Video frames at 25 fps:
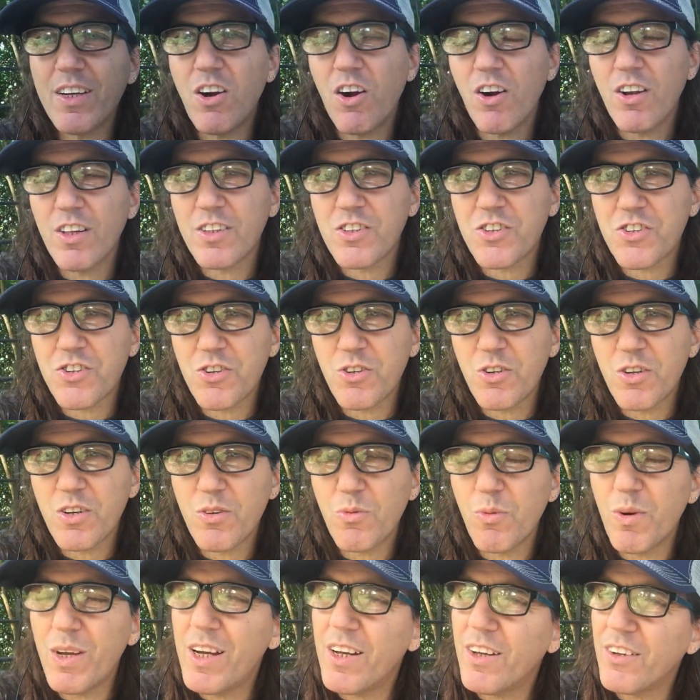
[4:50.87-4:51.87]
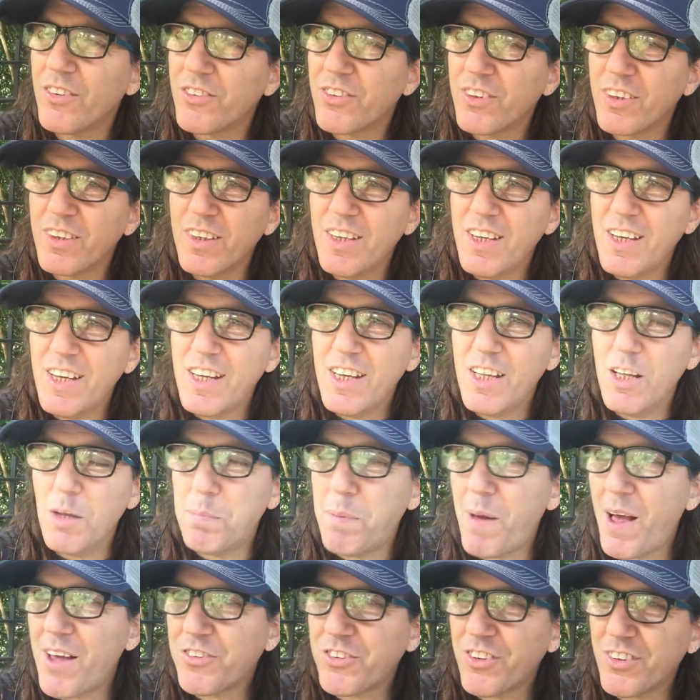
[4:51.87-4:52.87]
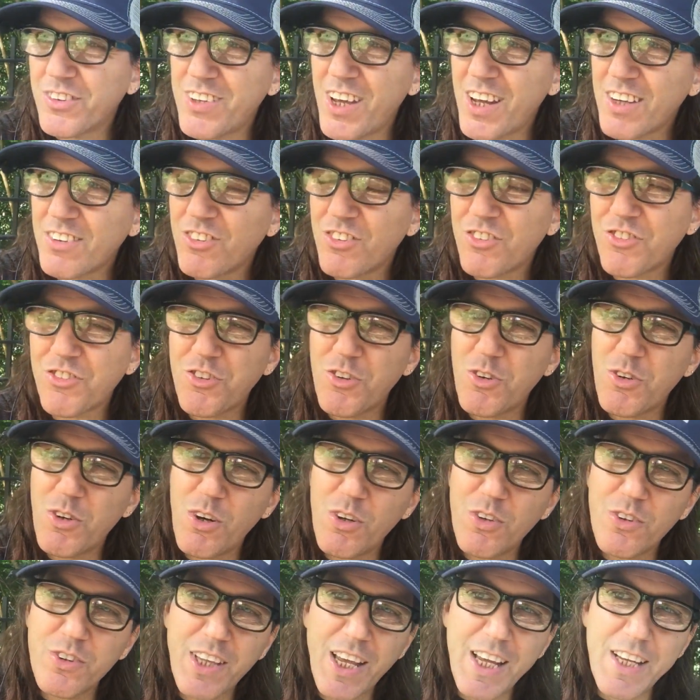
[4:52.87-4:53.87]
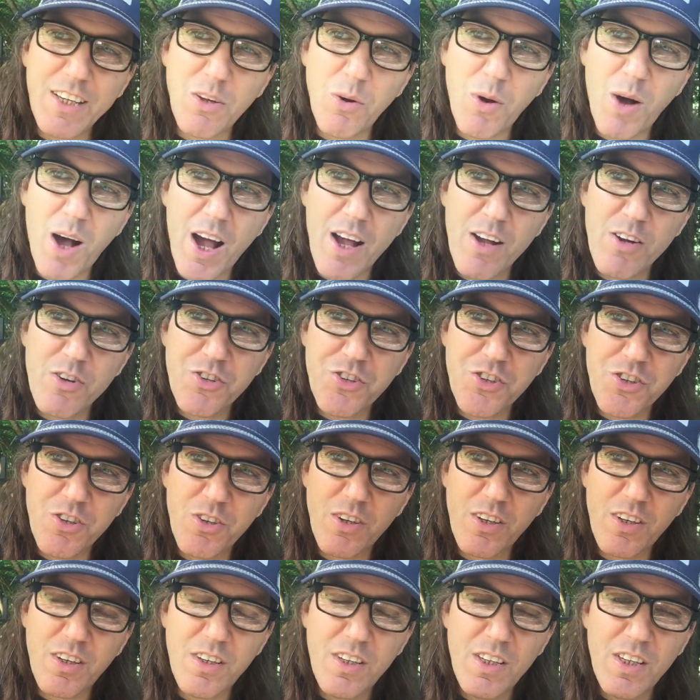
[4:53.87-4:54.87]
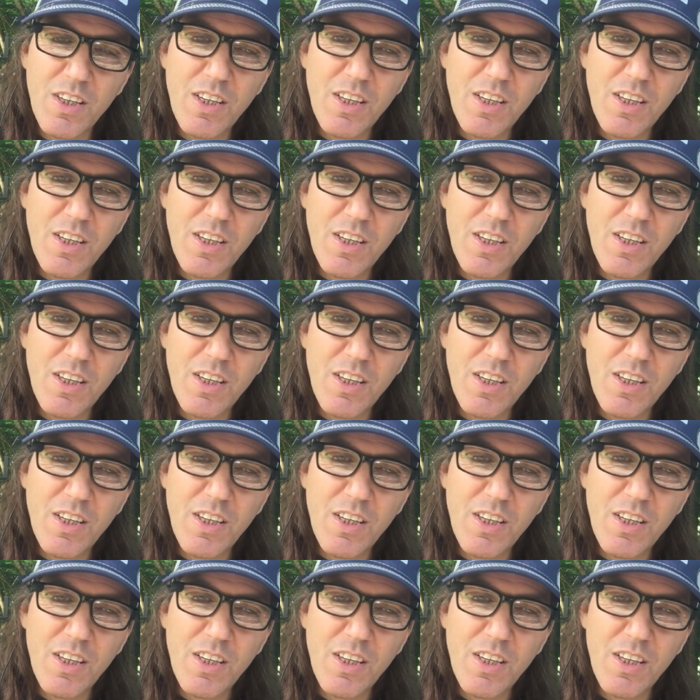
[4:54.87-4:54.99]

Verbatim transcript: Garlic shooter. What else? The El Paso, Texas shooter, Dayton, Ohio shooter,